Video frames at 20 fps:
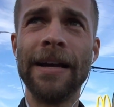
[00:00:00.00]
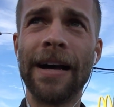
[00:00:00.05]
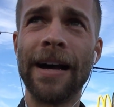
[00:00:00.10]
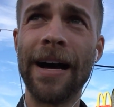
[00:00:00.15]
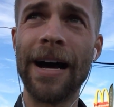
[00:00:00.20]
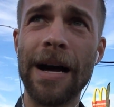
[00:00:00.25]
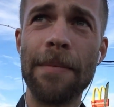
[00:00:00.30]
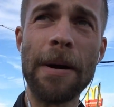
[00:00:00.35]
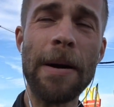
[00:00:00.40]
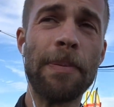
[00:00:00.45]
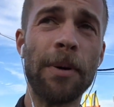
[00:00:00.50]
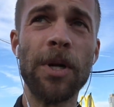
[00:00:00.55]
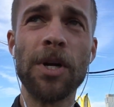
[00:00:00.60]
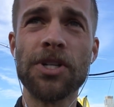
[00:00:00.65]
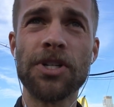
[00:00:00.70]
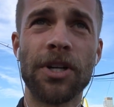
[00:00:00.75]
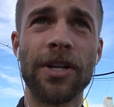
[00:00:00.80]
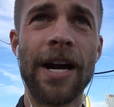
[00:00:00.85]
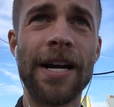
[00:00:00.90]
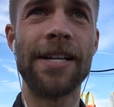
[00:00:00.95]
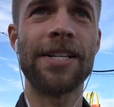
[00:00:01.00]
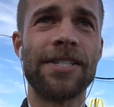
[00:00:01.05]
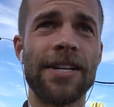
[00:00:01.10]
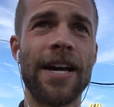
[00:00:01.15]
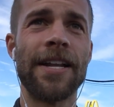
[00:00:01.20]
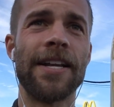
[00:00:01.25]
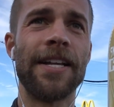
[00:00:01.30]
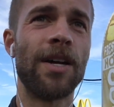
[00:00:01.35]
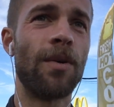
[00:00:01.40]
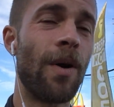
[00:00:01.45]
uh, my producer and I
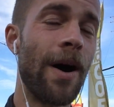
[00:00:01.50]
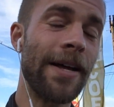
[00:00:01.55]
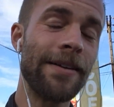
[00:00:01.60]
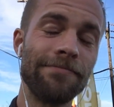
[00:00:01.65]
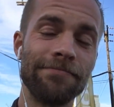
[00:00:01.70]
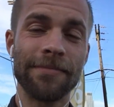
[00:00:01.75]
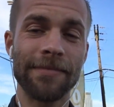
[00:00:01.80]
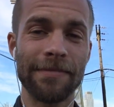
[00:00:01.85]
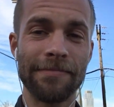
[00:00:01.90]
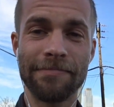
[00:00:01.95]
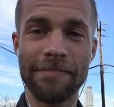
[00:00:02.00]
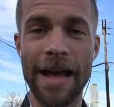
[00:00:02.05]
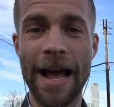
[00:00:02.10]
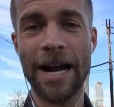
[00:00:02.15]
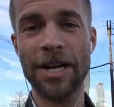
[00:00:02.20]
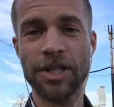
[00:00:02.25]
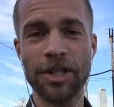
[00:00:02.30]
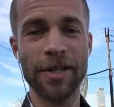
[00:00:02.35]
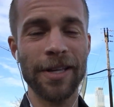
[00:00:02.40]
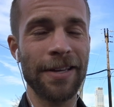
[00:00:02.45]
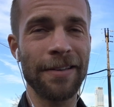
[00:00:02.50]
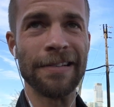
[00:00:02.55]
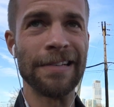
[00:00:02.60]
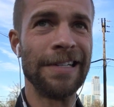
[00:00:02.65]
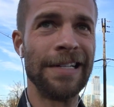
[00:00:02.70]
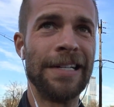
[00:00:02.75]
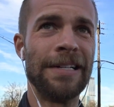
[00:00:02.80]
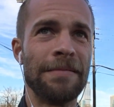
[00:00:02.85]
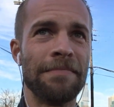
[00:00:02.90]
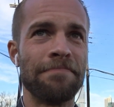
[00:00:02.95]
decided, you know what? Actually,
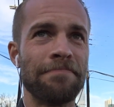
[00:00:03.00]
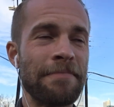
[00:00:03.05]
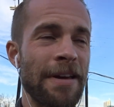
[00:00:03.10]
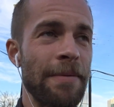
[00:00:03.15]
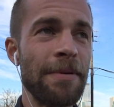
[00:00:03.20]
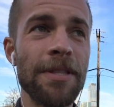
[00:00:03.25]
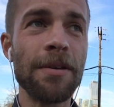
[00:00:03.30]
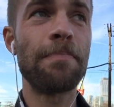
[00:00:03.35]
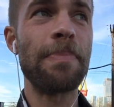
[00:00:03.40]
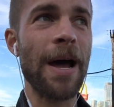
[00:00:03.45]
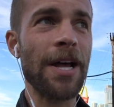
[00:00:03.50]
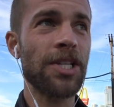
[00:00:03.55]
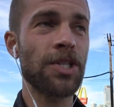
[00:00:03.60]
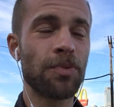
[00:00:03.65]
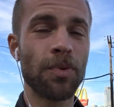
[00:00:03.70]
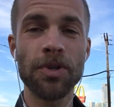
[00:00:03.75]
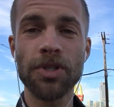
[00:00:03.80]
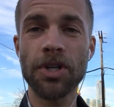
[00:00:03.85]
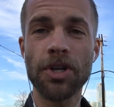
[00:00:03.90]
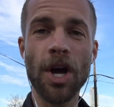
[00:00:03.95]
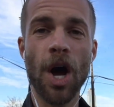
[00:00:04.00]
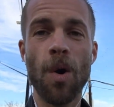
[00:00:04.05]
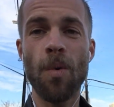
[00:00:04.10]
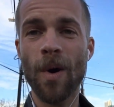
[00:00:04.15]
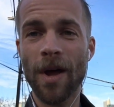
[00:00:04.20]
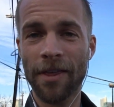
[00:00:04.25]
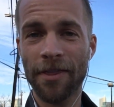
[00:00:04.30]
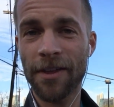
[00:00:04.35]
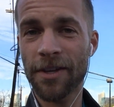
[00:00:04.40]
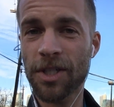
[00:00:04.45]
maybe the best route to go
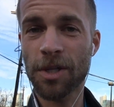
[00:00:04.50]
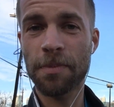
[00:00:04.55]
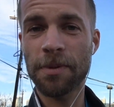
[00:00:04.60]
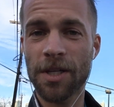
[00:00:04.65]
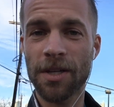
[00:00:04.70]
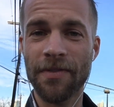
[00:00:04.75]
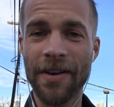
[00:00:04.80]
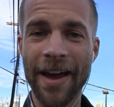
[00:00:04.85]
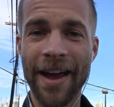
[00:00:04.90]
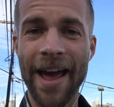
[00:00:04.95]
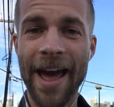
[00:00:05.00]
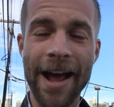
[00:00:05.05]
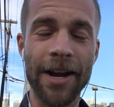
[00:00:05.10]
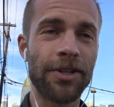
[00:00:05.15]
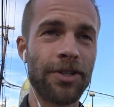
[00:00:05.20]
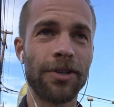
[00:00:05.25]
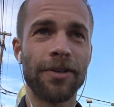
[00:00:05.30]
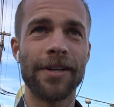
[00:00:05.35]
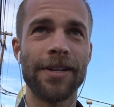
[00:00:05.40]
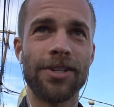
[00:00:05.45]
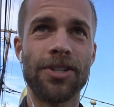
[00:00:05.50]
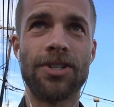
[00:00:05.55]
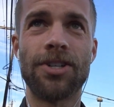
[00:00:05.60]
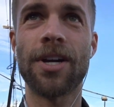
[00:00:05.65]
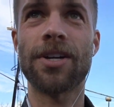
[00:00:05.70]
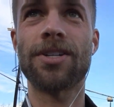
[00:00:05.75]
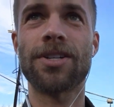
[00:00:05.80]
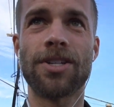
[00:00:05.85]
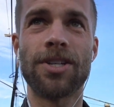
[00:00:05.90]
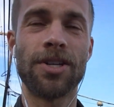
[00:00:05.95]
with this specific actor is
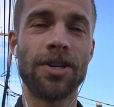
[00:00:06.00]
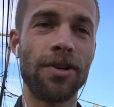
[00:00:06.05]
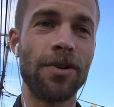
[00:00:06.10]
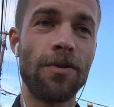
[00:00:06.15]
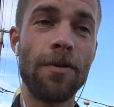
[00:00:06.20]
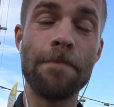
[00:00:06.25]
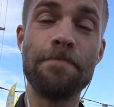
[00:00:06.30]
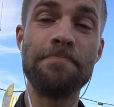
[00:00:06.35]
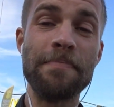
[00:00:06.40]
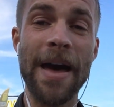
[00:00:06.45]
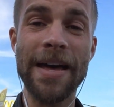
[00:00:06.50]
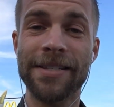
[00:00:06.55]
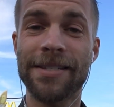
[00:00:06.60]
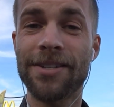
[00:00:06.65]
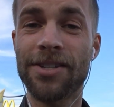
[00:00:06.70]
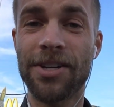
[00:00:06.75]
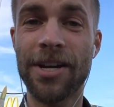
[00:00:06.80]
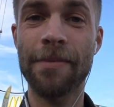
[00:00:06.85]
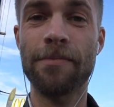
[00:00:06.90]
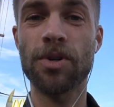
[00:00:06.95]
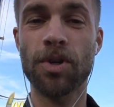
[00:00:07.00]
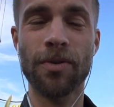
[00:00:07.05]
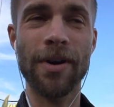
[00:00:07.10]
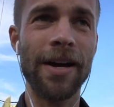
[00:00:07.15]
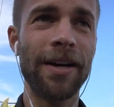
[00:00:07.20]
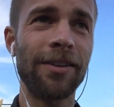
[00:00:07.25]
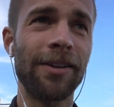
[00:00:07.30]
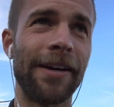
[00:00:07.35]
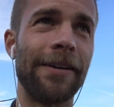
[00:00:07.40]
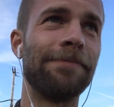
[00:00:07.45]
just to message him
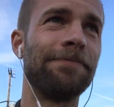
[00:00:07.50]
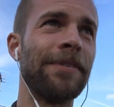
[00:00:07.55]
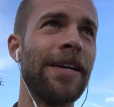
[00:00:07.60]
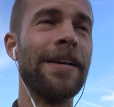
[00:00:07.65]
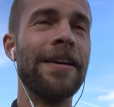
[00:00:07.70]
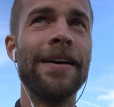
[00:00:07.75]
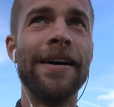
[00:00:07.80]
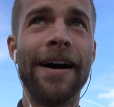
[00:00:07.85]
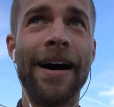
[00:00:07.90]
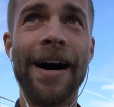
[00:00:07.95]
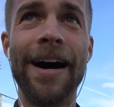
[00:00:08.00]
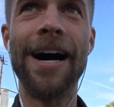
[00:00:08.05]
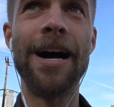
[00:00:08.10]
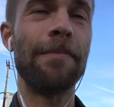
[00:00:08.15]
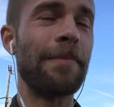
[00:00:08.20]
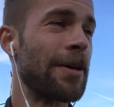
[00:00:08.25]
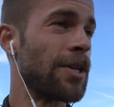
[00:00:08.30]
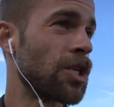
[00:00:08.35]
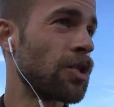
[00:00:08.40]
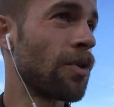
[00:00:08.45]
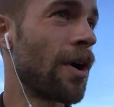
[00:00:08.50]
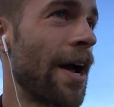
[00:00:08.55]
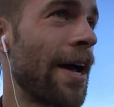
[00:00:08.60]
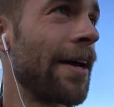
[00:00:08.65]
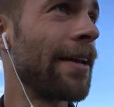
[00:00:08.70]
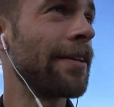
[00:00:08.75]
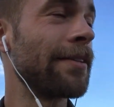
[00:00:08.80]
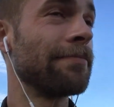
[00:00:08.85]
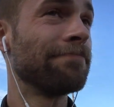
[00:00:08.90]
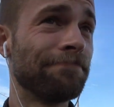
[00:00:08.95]
directly um, and try
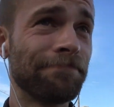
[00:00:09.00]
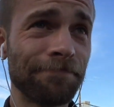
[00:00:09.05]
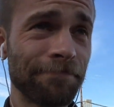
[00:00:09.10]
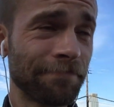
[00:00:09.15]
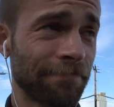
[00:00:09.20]
and